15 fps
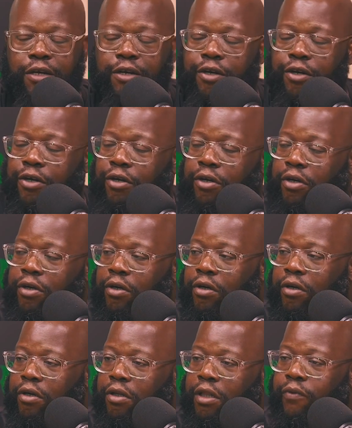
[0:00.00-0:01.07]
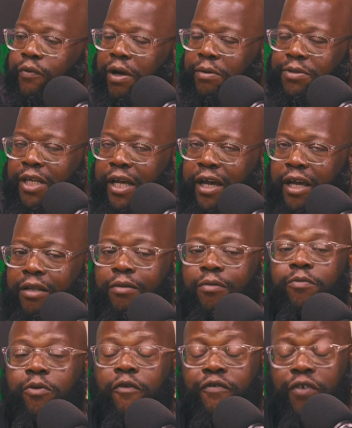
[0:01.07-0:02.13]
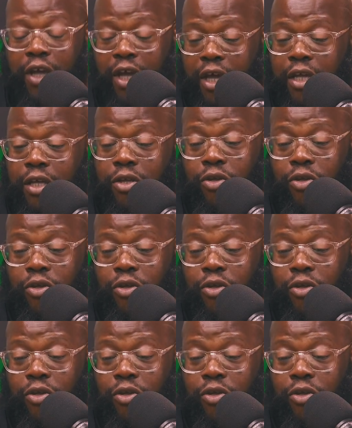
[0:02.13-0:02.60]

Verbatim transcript: under the website. And don't forget,